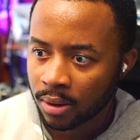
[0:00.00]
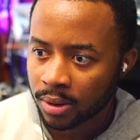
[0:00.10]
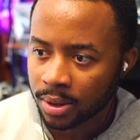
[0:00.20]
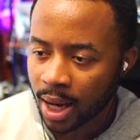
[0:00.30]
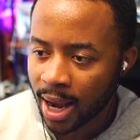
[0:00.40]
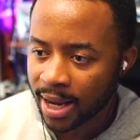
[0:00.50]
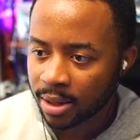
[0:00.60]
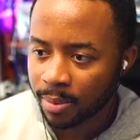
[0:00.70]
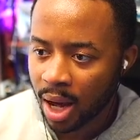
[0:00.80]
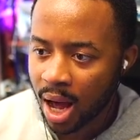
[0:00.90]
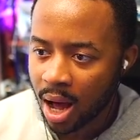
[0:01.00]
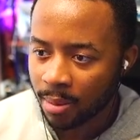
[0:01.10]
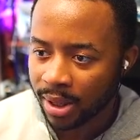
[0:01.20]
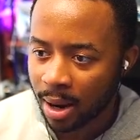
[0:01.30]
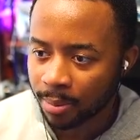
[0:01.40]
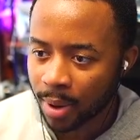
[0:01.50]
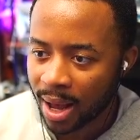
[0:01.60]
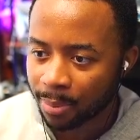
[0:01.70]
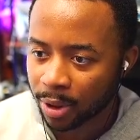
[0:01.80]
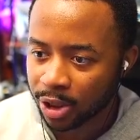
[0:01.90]
Titan, Bahamut.
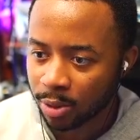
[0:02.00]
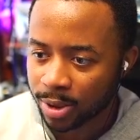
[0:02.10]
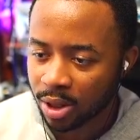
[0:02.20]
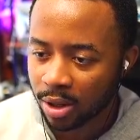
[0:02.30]
I'm pretty sure we saw